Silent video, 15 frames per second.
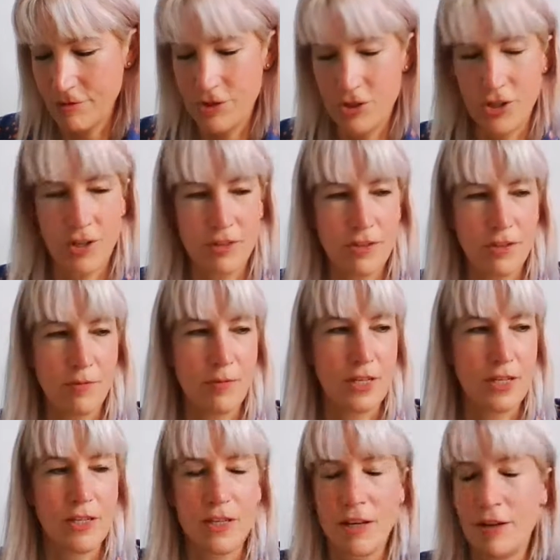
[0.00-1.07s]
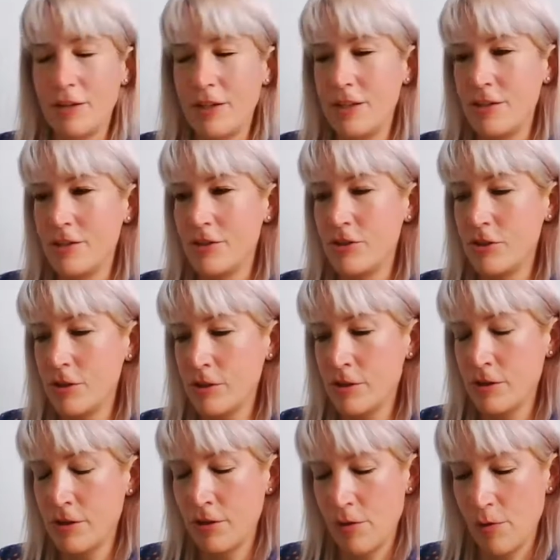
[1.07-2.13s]
jot something down in your
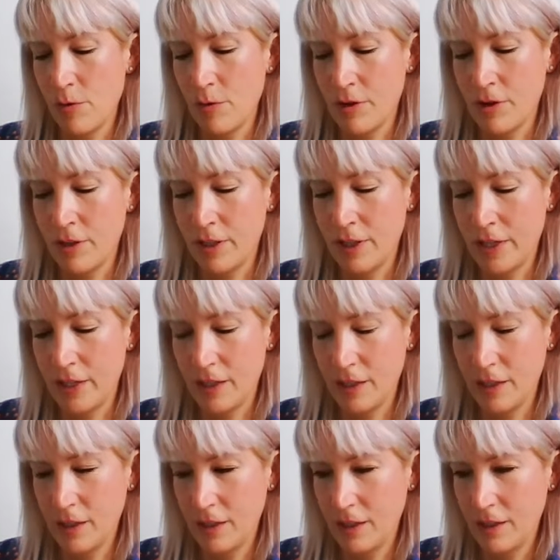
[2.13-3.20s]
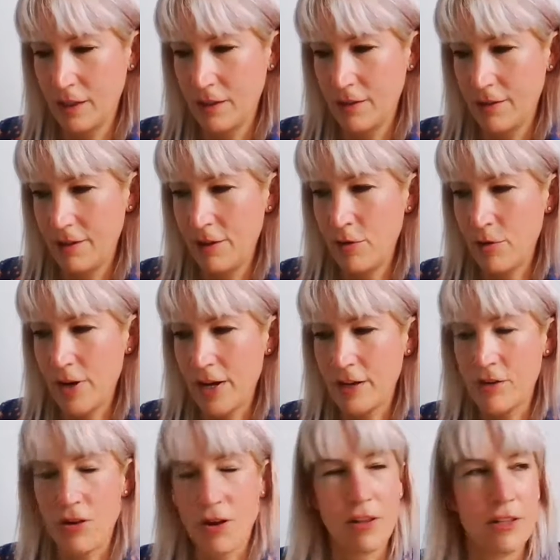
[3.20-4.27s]
journal, or, like,
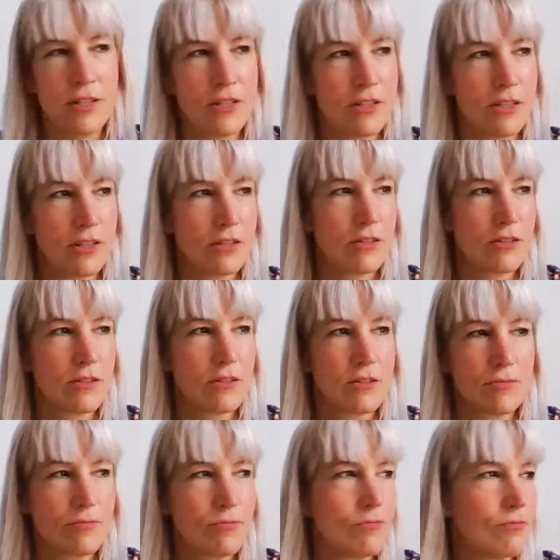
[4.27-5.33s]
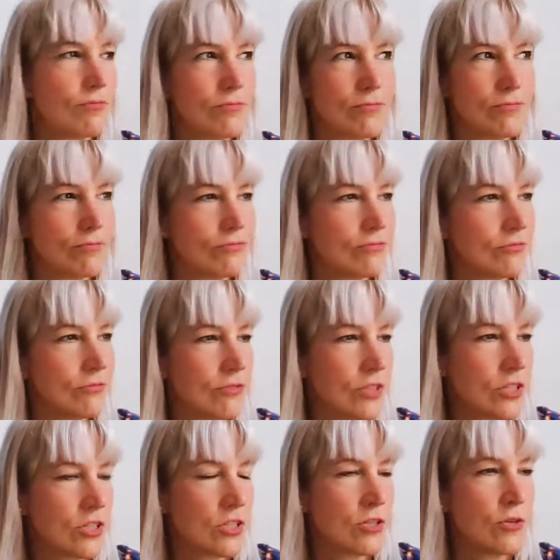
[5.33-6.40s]
acknowledge, like, this
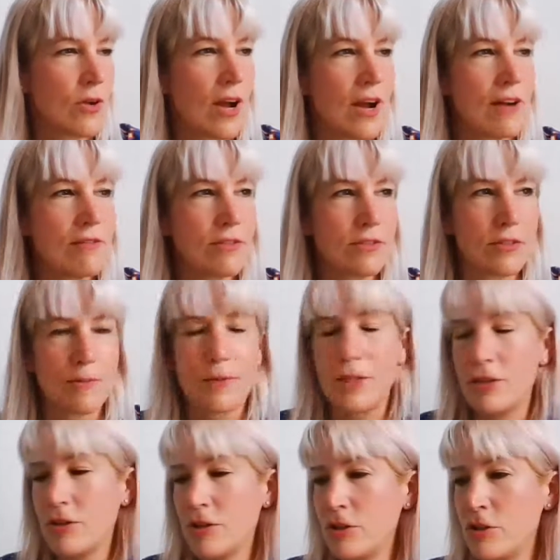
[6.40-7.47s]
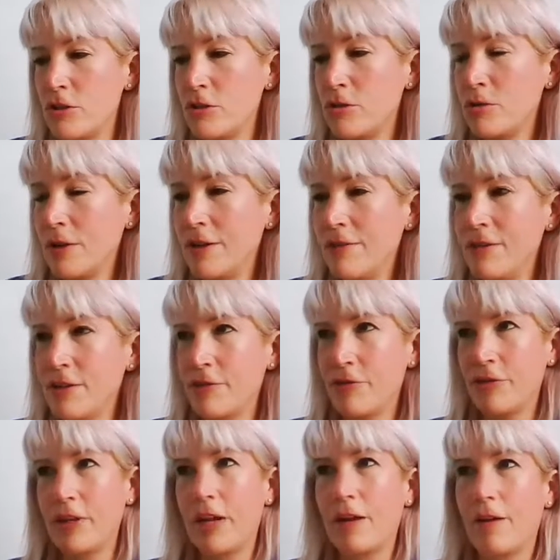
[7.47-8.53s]
vision you have of something you could do, even if,
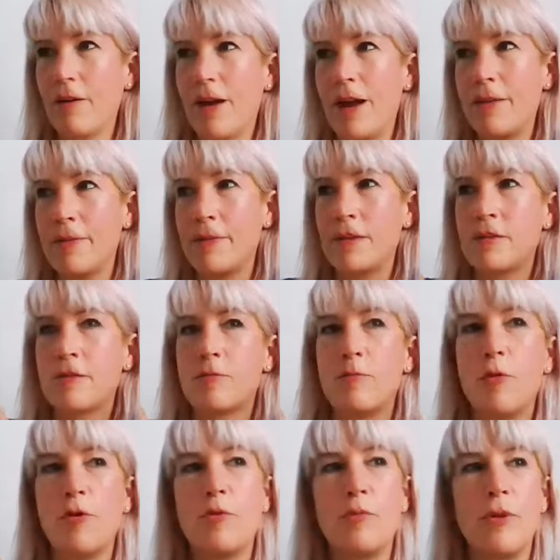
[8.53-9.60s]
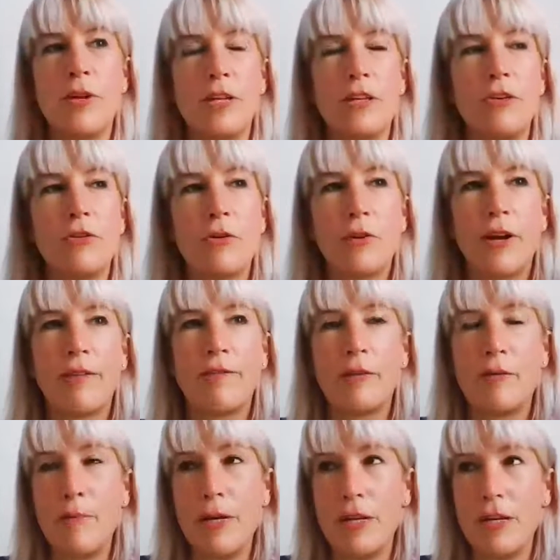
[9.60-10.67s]
like, at this moment, you don't
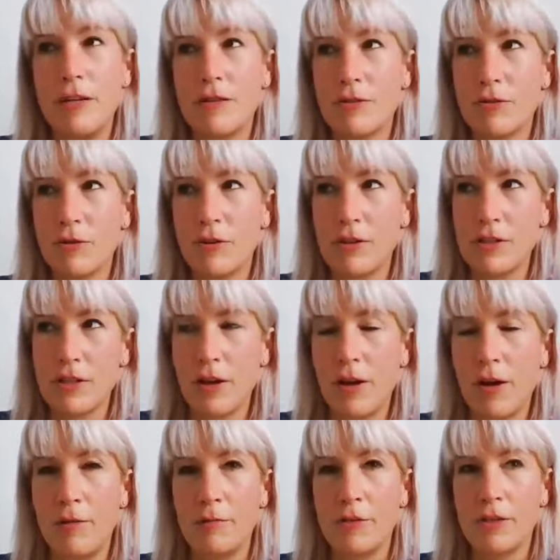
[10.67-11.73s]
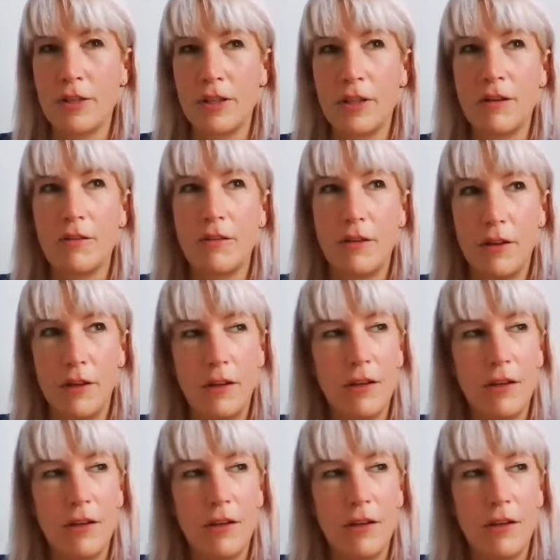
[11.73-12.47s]
have the means or the time to, like,